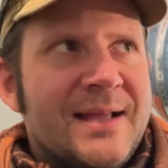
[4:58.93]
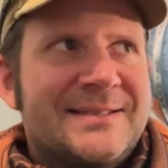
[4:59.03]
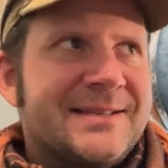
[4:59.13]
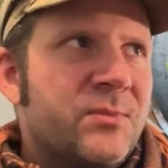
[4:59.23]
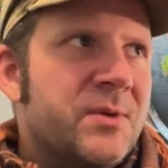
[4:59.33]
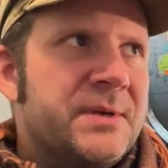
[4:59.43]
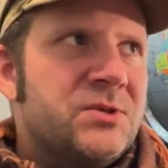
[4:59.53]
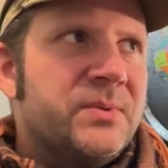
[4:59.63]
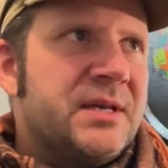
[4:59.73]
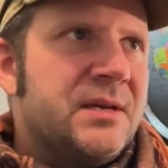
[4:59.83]
It's somewhere
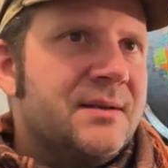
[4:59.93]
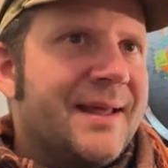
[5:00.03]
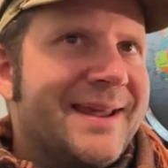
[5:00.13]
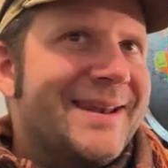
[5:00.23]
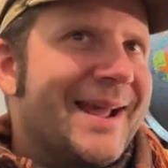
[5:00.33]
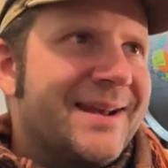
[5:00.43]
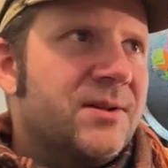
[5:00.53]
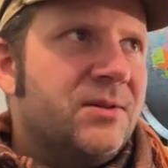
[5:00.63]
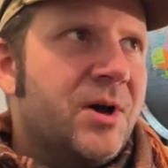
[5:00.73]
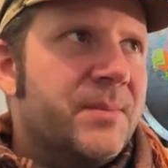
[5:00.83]
between like 9
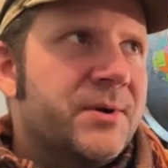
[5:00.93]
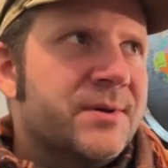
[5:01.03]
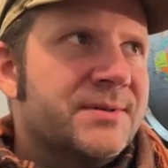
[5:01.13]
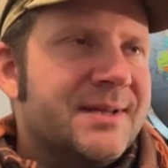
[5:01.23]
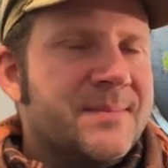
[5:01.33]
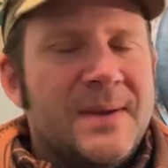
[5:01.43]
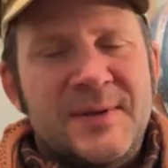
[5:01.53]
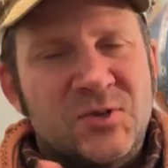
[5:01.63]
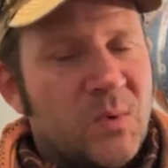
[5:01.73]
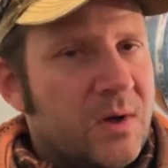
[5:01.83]
kilometers and
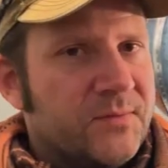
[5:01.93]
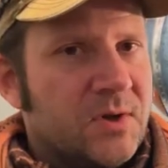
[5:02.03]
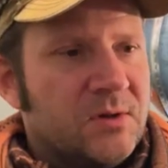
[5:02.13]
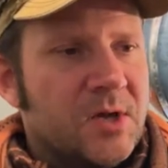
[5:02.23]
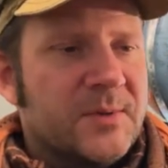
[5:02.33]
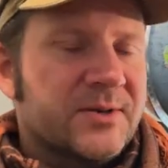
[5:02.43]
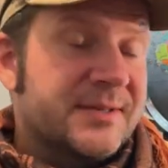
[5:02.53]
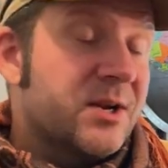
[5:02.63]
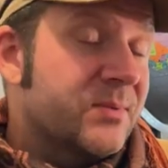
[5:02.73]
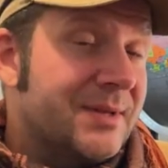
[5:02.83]
maybe 12
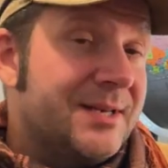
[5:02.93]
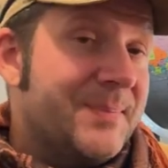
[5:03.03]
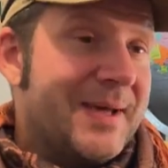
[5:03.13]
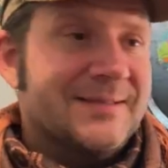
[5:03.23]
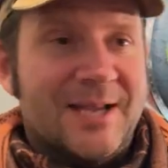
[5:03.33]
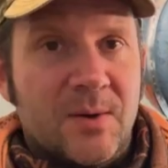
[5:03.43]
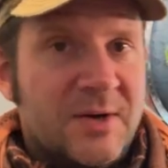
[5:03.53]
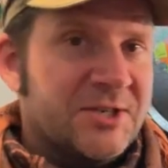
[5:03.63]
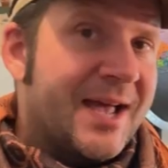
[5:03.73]
kilometers. And it really depends how much